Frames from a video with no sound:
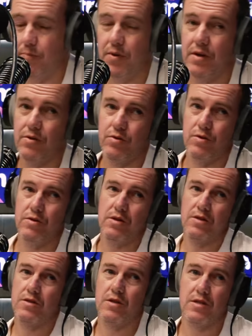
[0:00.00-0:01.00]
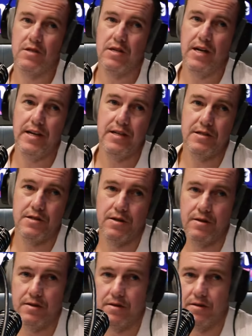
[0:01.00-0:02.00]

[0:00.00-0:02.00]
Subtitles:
Leap year rules, though, it's ladies' turn.